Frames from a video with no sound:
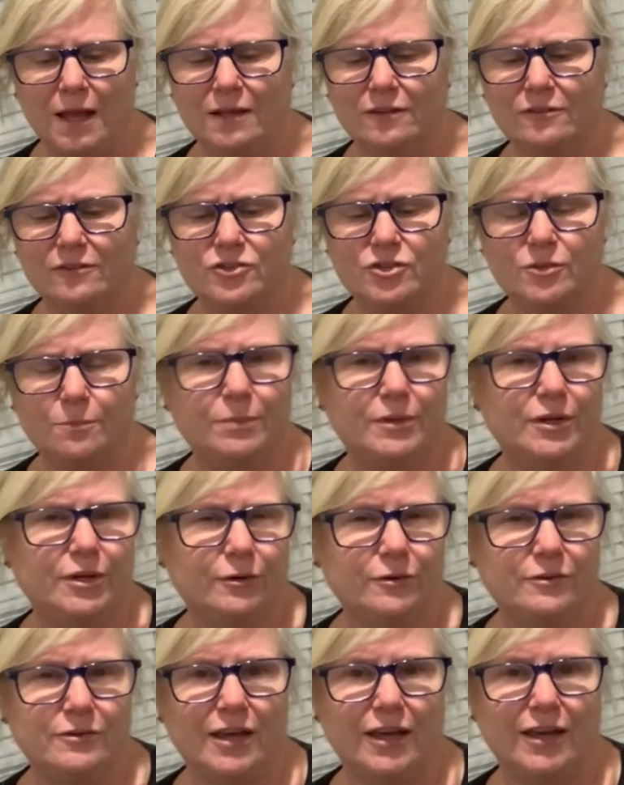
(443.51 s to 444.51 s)
Such a
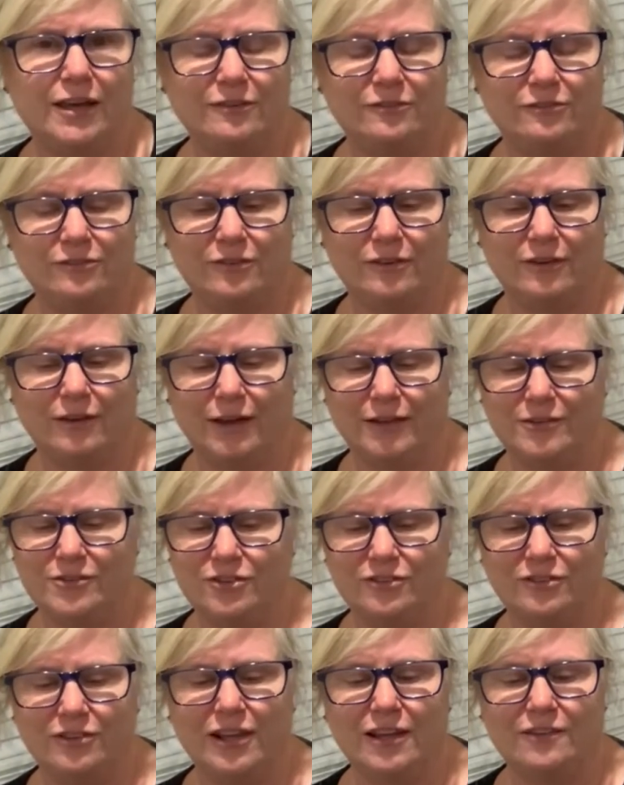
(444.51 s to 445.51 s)
pure taste. I
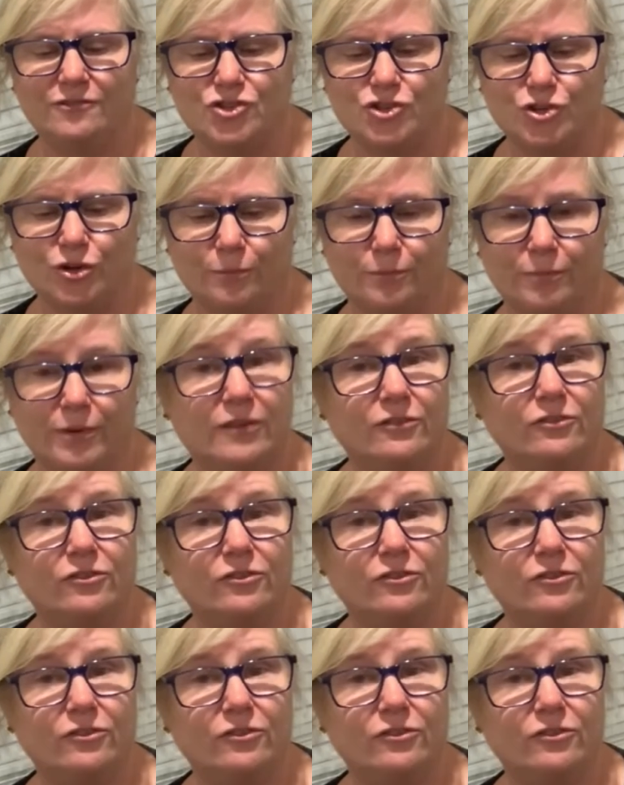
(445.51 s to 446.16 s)
just love shortbread.